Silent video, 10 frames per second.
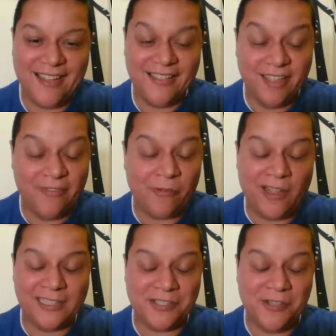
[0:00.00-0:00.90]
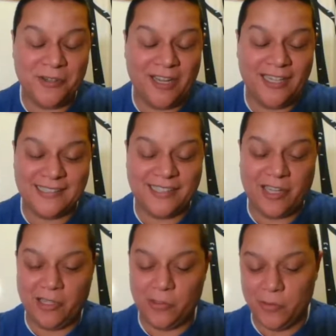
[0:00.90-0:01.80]
I love watching you guys in
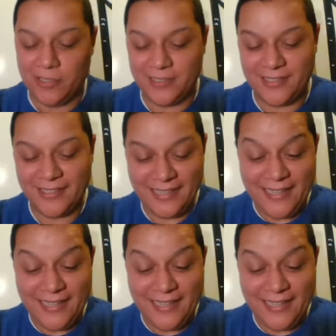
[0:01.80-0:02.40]
Color Wars.